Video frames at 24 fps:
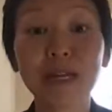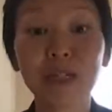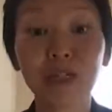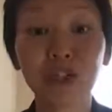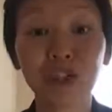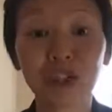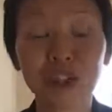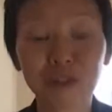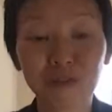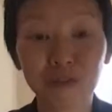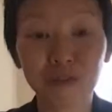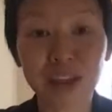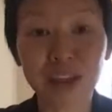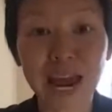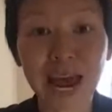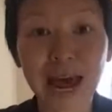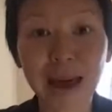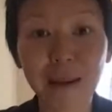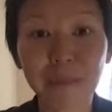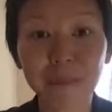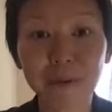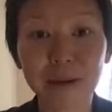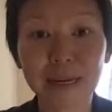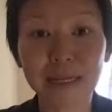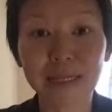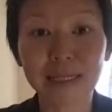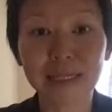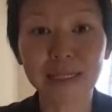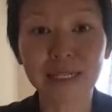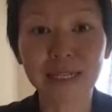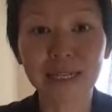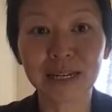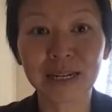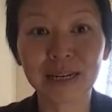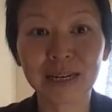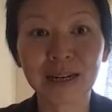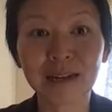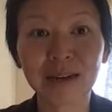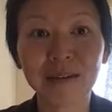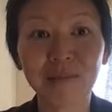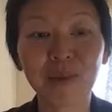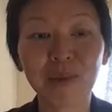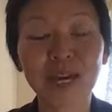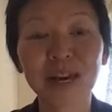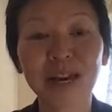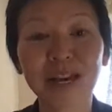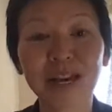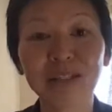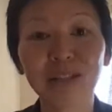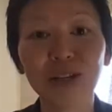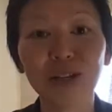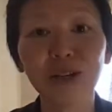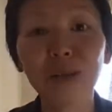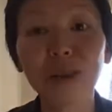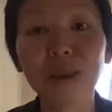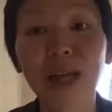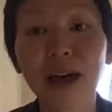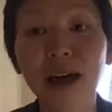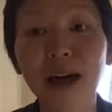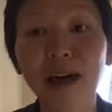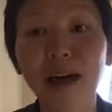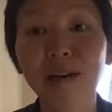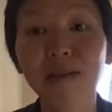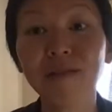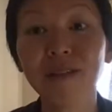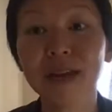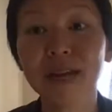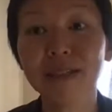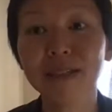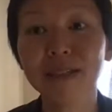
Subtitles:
shift happens because your life